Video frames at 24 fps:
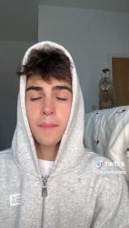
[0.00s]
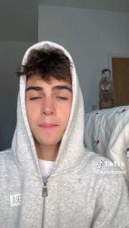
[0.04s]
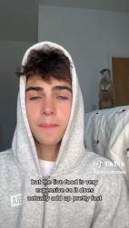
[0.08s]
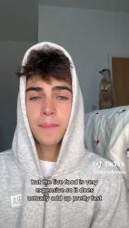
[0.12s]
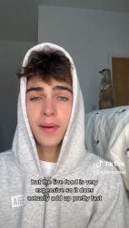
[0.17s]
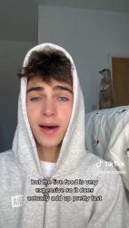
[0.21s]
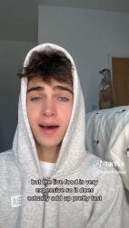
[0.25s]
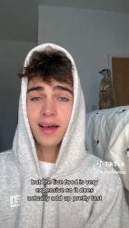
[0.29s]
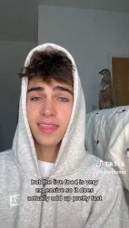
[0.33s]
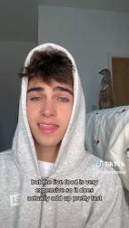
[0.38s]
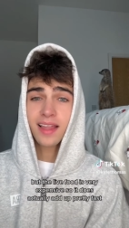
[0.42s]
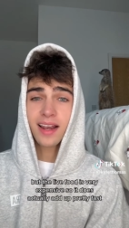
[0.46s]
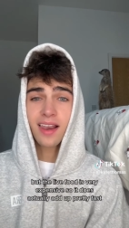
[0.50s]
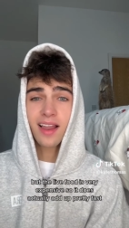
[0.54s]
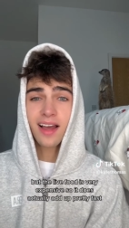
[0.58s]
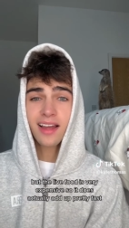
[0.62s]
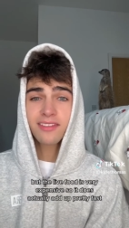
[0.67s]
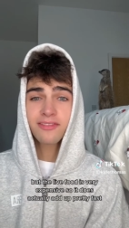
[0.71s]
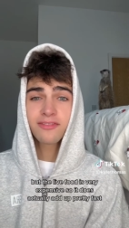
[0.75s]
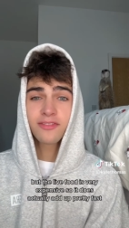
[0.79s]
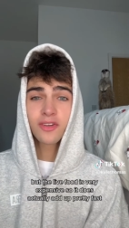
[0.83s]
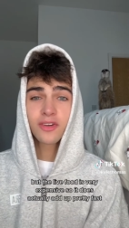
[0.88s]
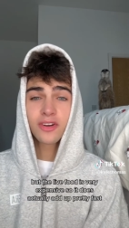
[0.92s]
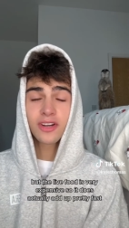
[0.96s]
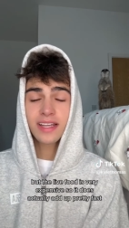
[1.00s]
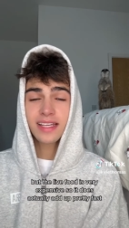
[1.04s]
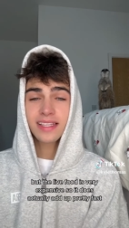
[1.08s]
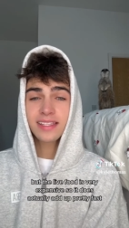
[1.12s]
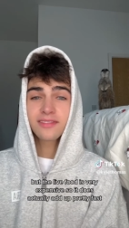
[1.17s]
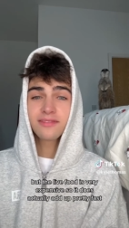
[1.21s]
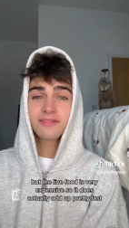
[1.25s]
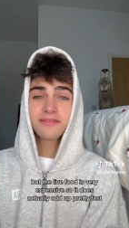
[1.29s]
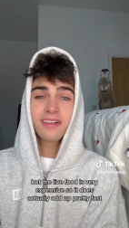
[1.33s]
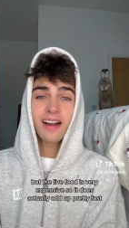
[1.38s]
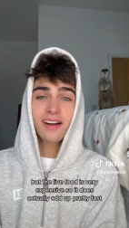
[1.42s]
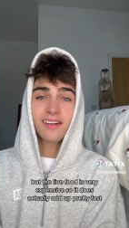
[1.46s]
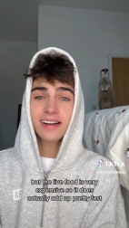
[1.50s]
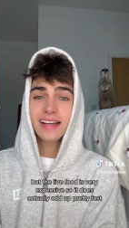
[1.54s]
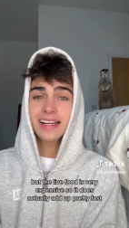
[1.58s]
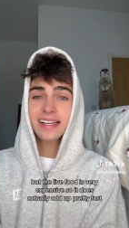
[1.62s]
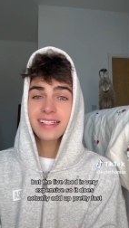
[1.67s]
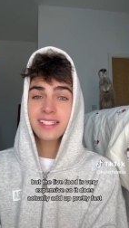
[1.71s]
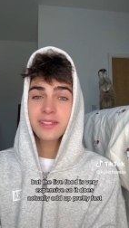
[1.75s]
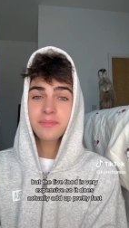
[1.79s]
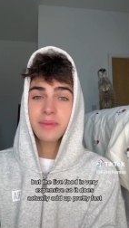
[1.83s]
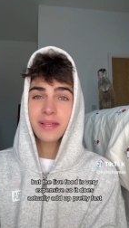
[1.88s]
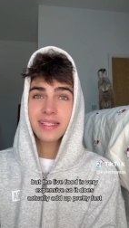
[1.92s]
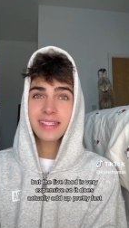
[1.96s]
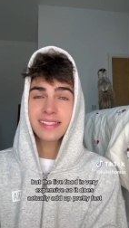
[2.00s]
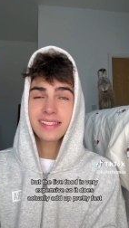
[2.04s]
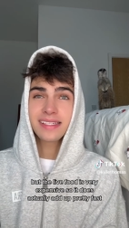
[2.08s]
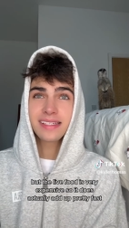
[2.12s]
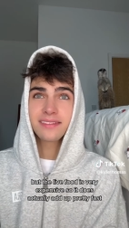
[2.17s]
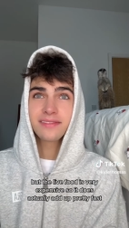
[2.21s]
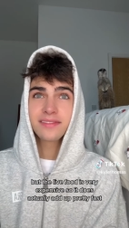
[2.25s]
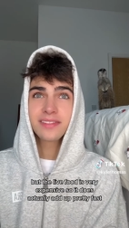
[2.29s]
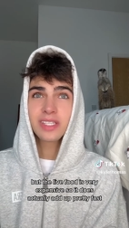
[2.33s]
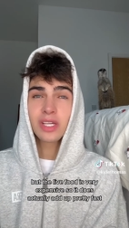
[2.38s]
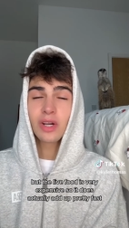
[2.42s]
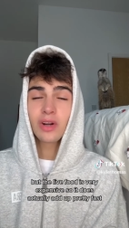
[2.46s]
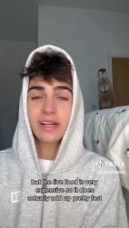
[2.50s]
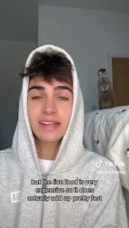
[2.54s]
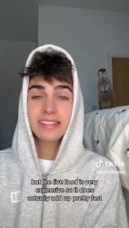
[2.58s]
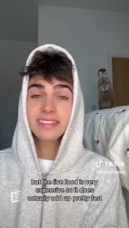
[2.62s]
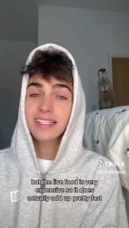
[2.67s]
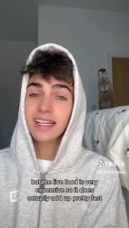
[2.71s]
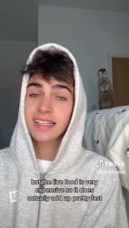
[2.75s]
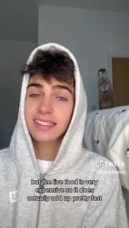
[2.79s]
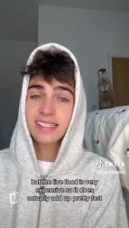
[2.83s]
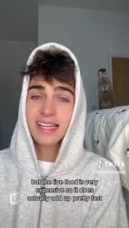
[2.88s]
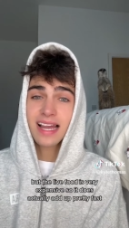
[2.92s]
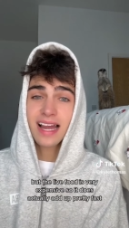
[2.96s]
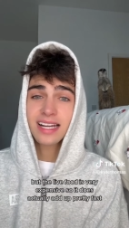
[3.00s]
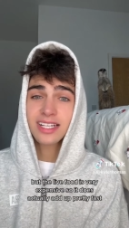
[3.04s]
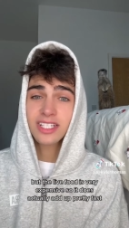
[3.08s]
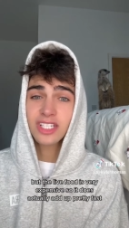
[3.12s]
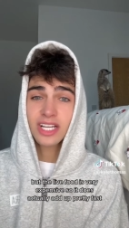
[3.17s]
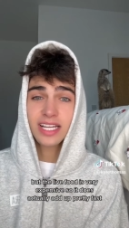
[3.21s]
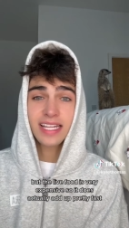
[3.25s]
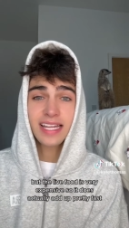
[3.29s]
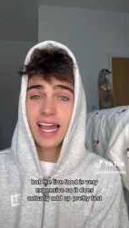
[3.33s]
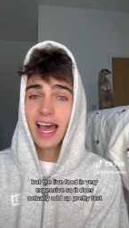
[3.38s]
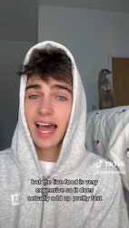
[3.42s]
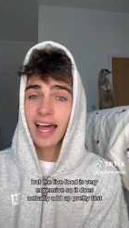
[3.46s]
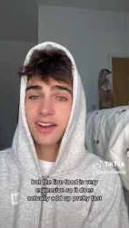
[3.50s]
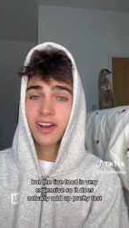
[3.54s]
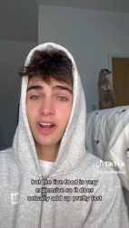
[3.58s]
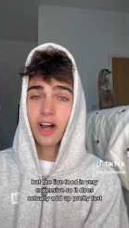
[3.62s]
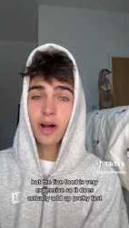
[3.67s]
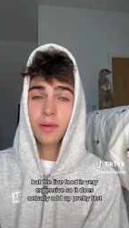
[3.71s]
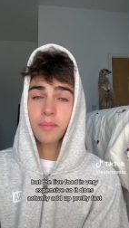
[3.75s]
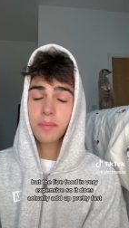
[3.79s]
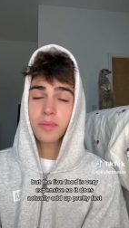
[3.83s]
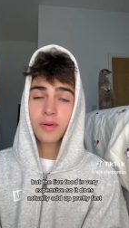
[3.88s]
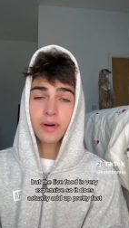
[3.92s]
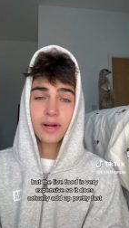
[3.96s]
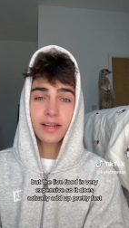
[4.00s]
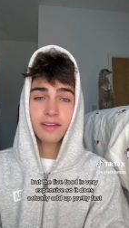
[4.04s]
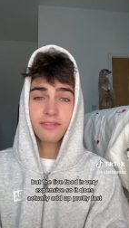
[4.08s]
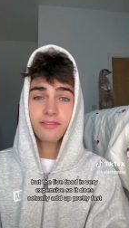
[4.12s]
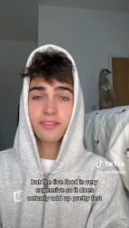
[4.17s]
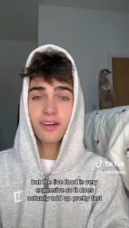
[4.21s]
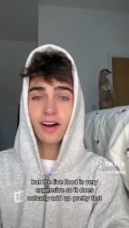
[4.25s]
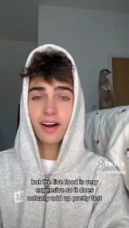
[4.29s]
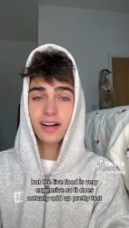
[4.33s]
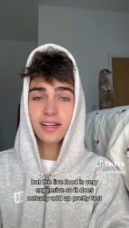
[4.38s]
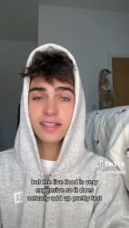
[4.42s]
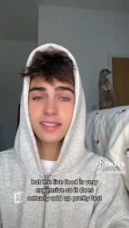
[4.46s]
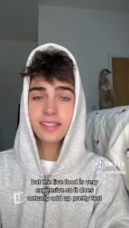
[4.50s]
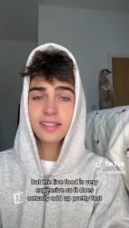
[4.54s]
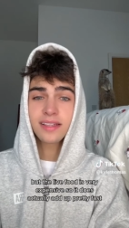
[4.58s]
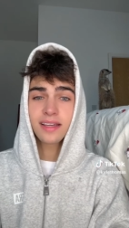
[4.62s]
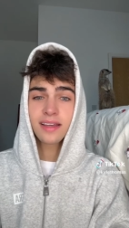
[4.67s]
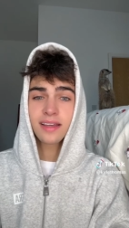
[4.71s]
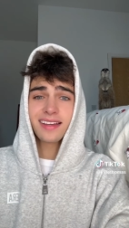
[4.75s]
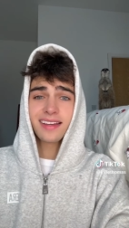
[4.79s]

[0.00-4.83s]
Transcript: But the live food is very expensive, so it does actually add up pretty fast.